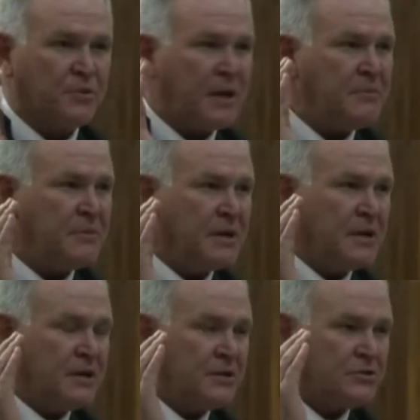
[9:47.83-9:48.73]
And what I'm
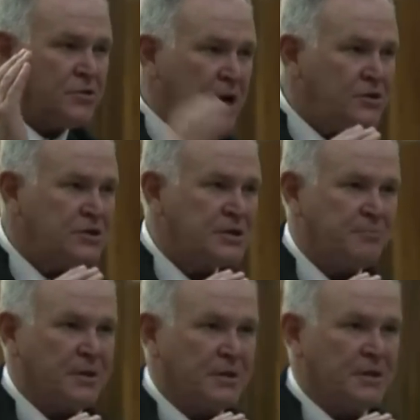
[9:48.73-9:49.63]
trying to
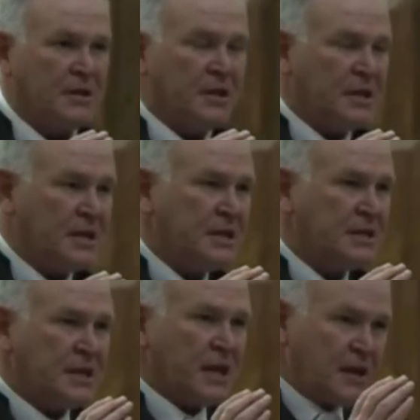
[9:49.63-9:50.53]
submit
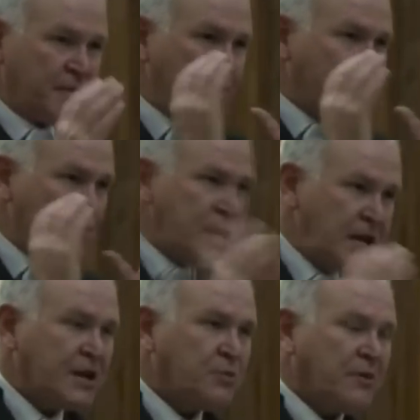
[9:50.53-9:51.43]
is, if you
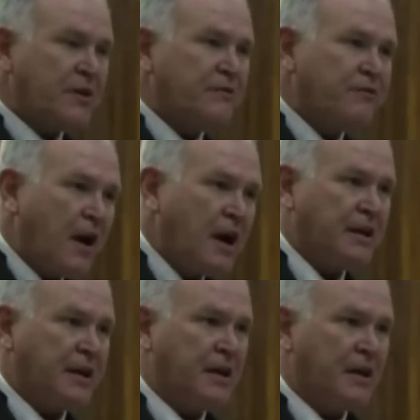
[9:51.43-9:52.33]
read it with a
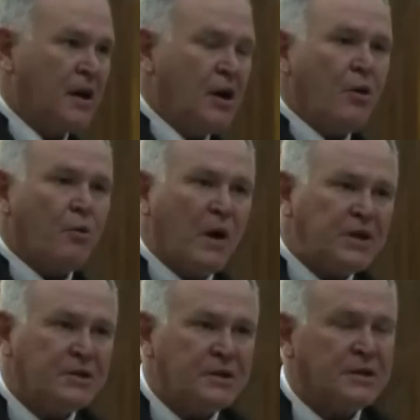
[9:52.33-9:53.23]
finding,
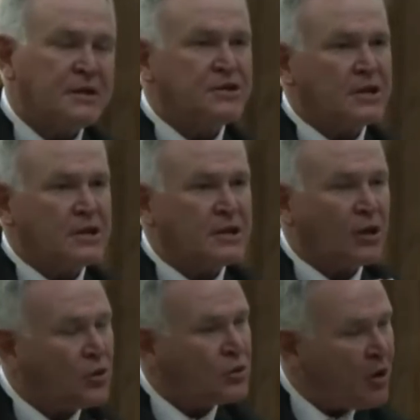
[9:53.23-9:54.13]
what the
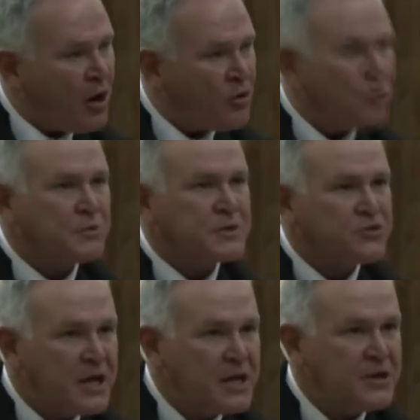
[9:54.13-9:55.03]
trial court
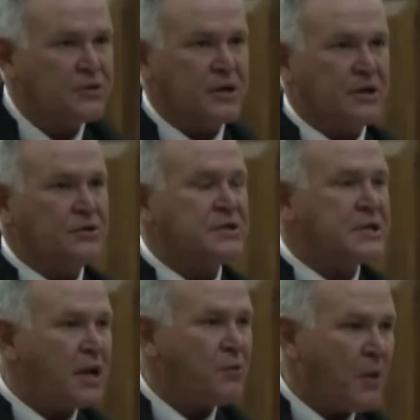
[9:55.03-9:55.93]
was really doing, to
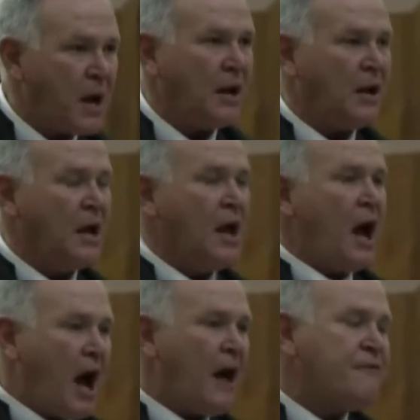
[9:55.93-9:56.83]
say, well,
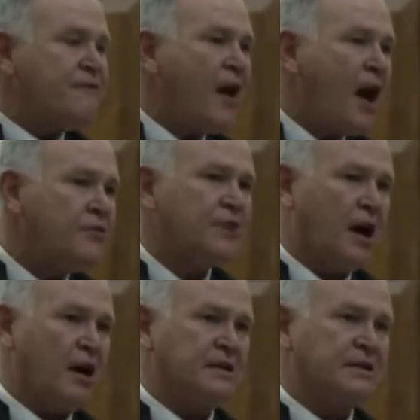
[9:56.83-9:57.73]
I found
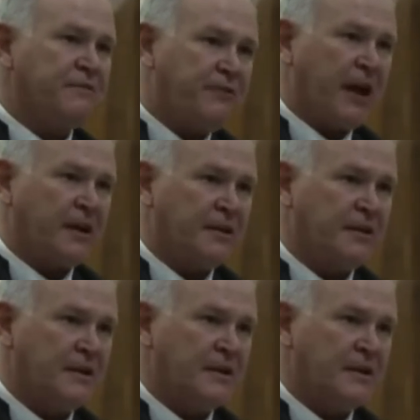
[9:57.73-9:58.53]
now as a fact